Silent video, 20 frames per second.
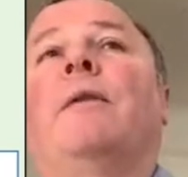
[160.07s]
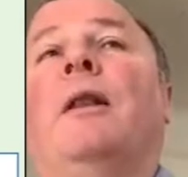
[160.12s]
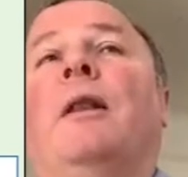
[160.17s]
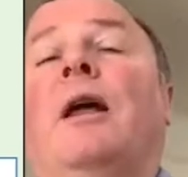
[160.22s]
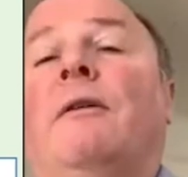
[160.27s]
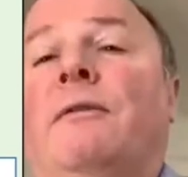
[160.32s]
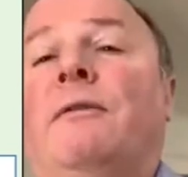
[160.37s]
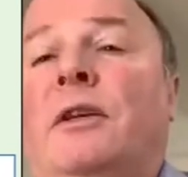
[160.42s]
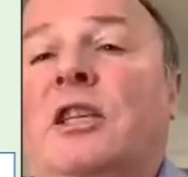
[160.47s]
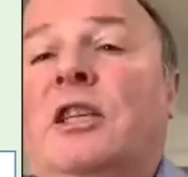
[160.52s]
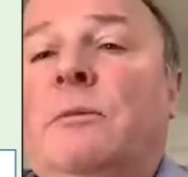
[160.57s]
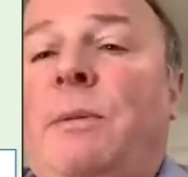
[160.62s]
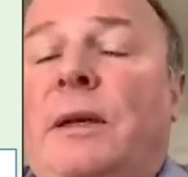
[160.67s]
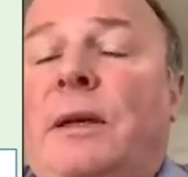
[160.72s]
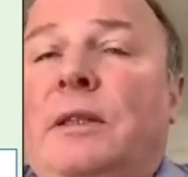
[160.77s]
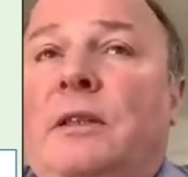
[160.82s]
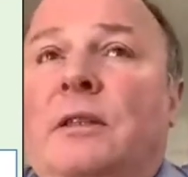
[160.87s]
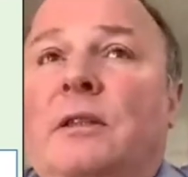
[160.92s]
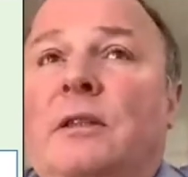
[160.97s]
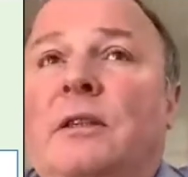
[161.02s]
life
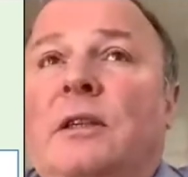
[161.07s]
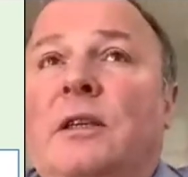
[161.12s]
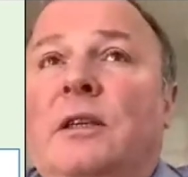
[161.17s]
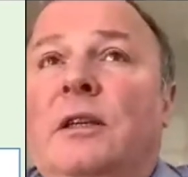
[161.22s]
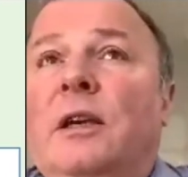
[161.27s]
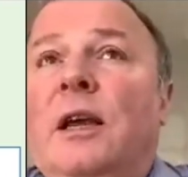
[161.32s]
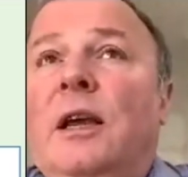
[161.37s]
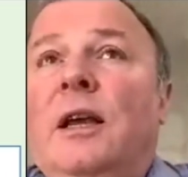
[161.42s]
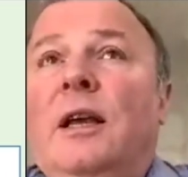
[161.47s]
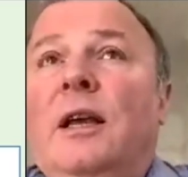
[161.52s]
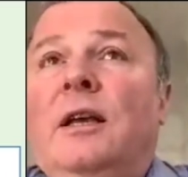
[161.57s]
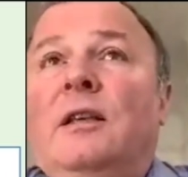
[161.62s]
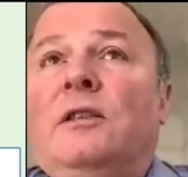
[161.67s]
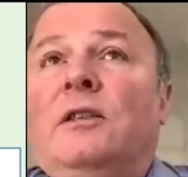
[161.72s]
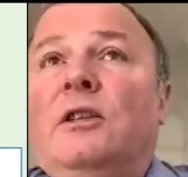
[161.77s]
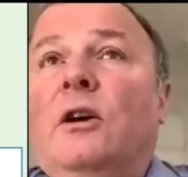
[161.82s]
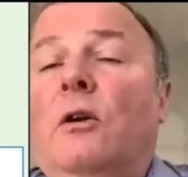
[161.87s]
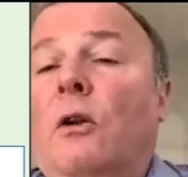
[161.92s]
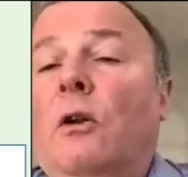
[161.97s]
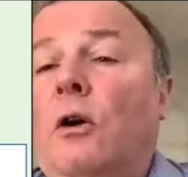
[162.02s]
expectancy
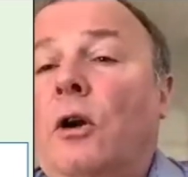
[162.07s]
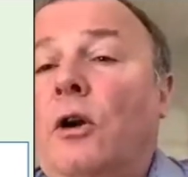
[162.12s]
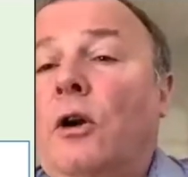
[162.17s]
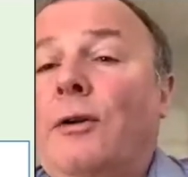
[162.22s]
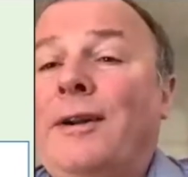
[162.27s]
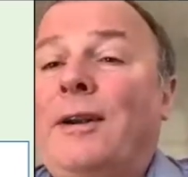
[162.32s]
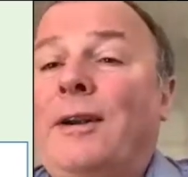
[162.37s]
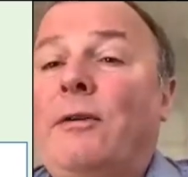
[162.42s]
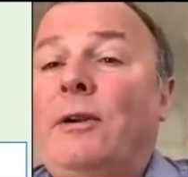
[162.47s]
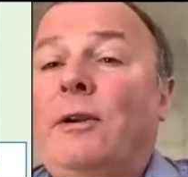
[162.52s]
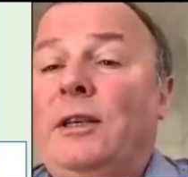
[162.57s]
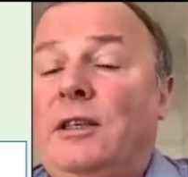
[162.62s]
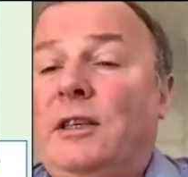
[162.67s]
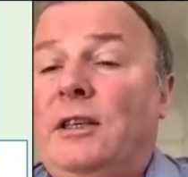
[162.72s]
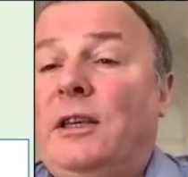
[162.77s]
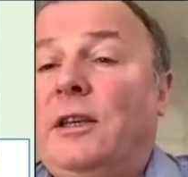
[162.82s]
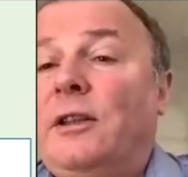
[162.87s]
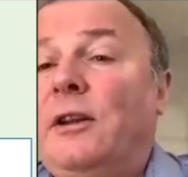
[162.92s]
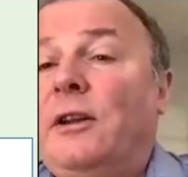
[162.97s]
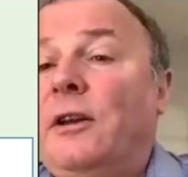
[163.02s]
is no longer
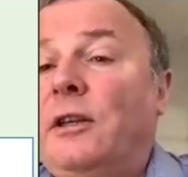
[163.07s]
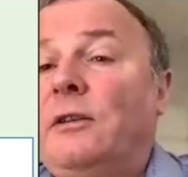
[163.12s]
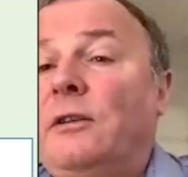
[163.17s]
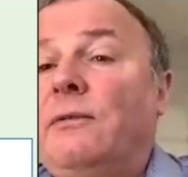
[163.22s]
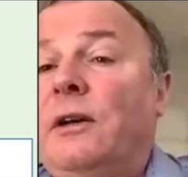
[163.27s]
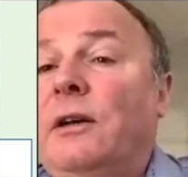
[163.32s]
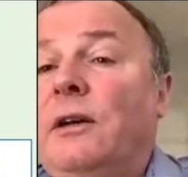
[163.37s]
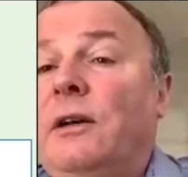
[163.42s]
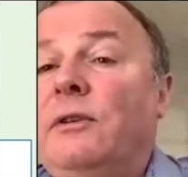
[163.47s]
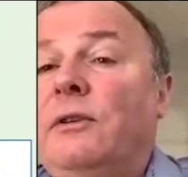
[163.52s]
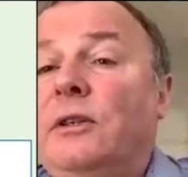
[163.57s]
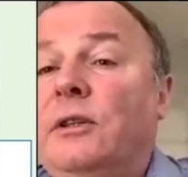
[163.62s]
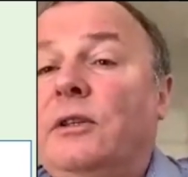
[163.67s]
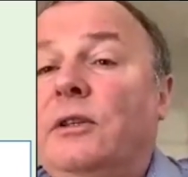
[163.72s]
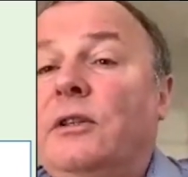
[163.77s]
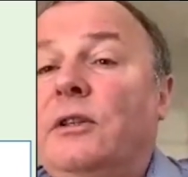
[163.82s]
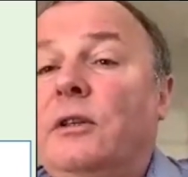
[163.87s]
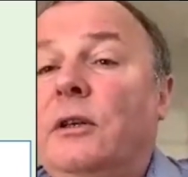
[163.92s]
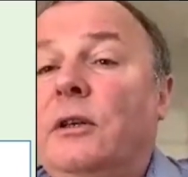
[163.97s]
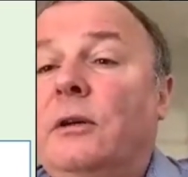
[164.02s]
increasing in the last 5
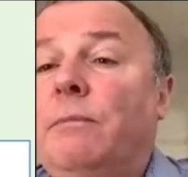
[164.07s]
years.